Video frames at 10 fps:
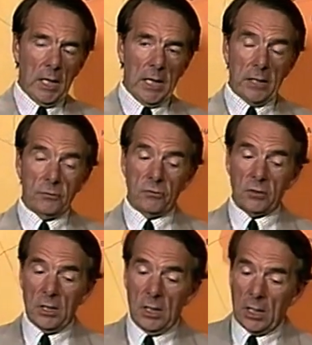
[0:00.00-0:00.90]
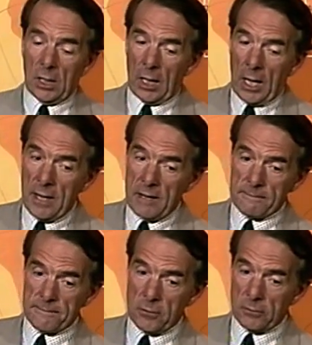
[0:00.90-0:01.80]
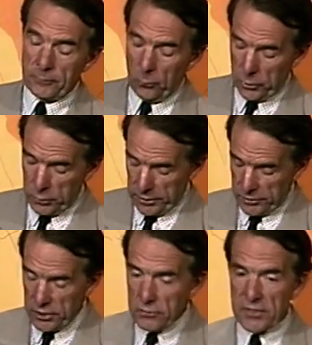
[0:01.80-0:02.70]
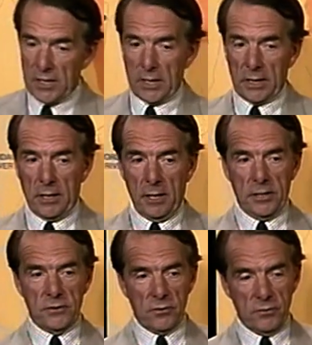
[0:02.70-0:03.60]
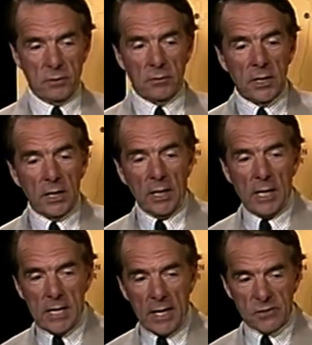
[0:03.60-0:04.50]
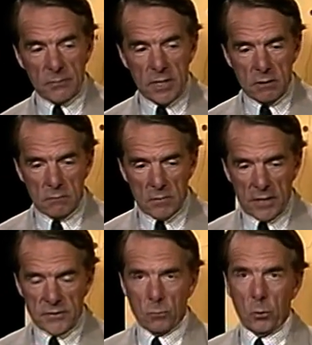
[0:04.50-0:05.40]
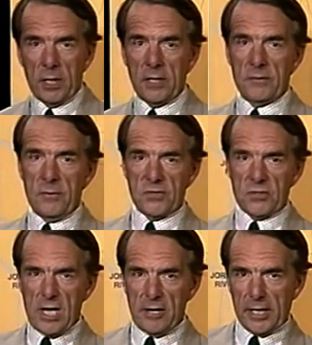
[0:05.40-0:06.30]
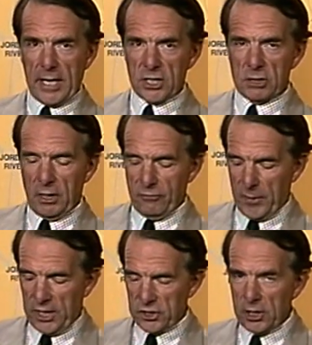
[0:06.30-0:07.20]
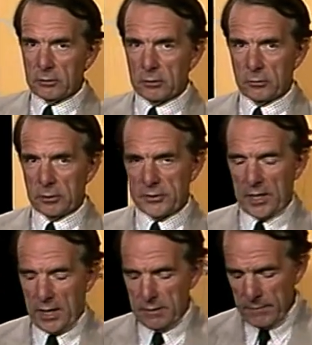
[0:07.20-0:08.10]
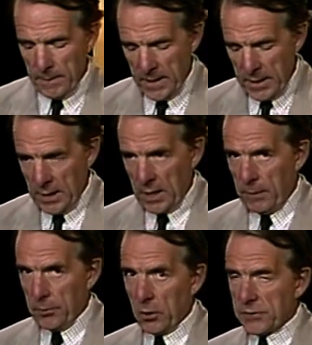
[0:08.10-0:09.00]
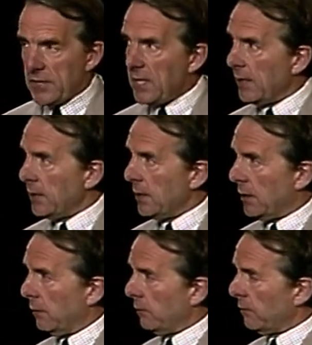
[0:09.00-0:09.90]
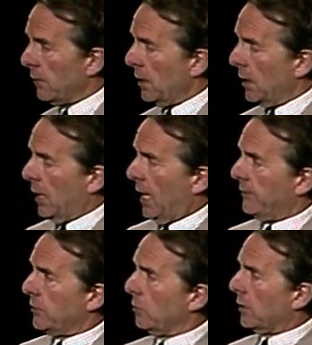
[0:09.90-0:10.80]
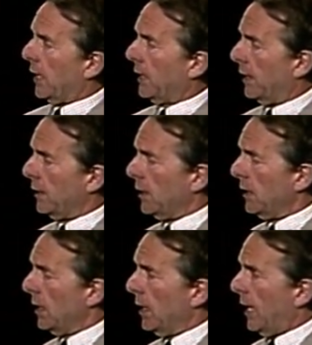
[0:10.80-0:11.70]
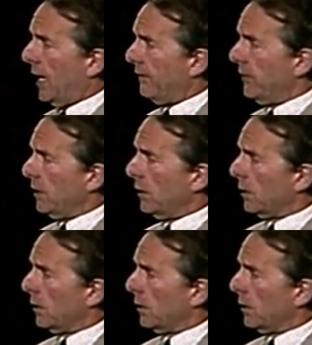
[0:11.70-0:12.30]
And I have looked forward to introducing Kalani to you. He has been, as it were, staring at you over my shoulder all the time, because here he is, Avigdor Kalani, having